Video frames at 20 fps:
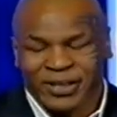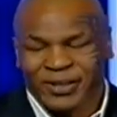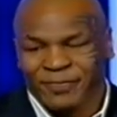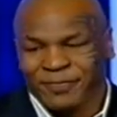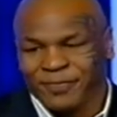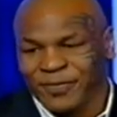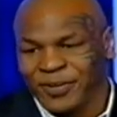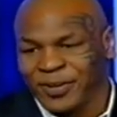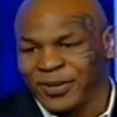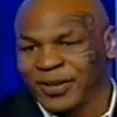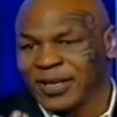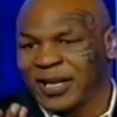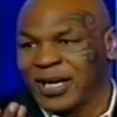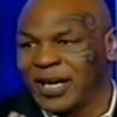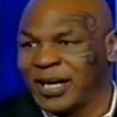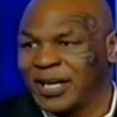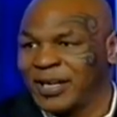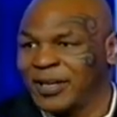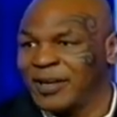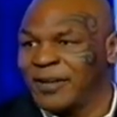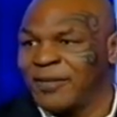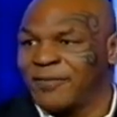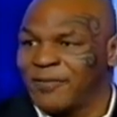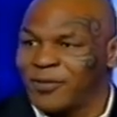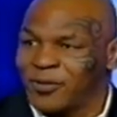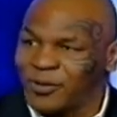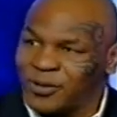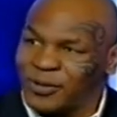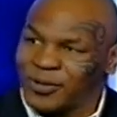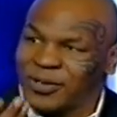If this guy
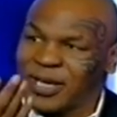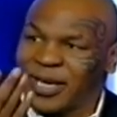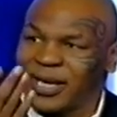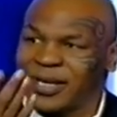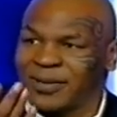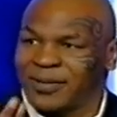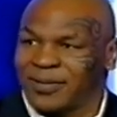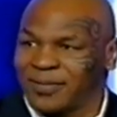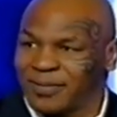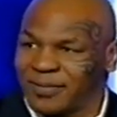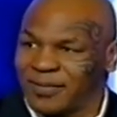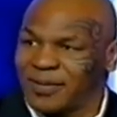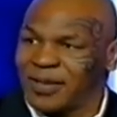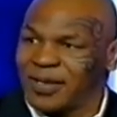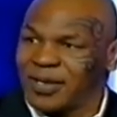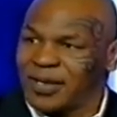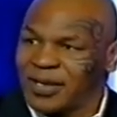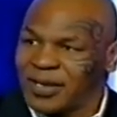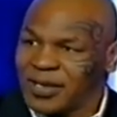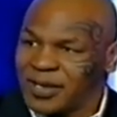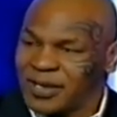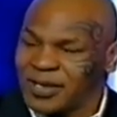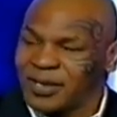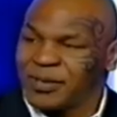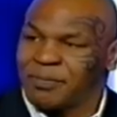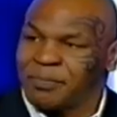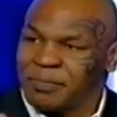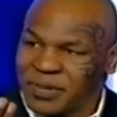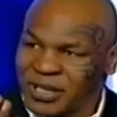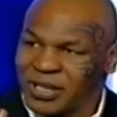feels this guy
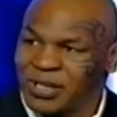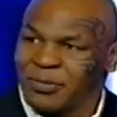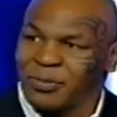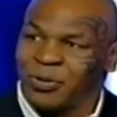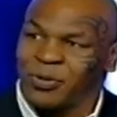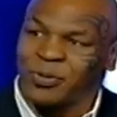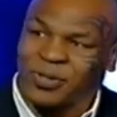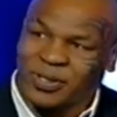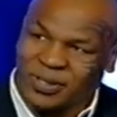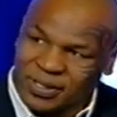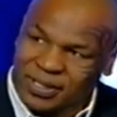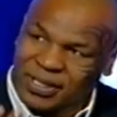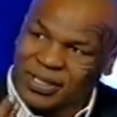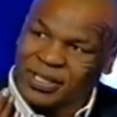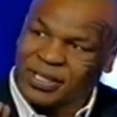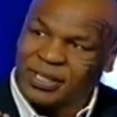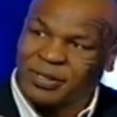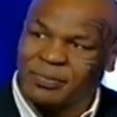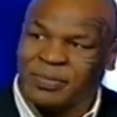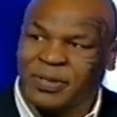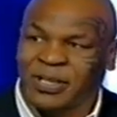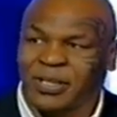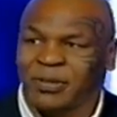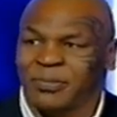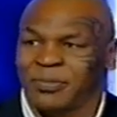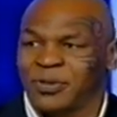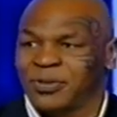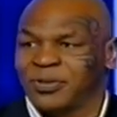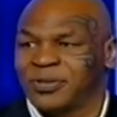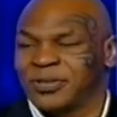is beatable, he's
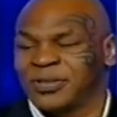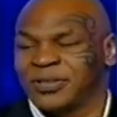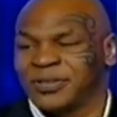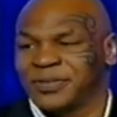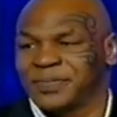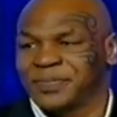beatable.